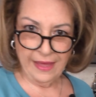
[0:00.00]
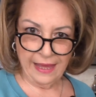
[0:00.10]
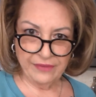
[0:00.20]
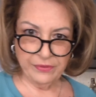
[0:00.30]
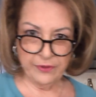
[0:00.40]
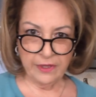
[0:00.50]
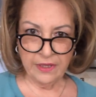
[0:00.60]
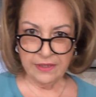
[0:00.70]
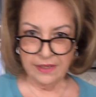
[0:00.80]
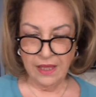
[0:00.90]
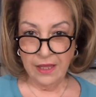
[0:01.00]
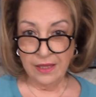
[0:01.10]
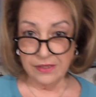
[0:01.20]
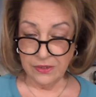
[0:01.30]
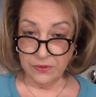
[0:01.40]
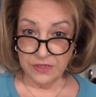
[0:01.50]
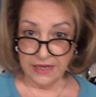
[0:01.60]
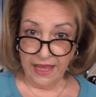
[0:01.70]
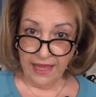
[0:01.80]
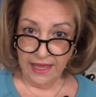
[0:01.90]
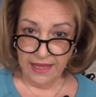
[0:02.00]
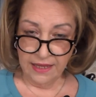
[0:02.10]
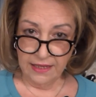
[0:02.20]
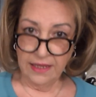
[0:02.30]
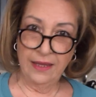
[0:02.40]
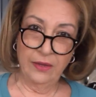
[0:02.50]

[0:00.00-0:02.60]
Hi everyone. So today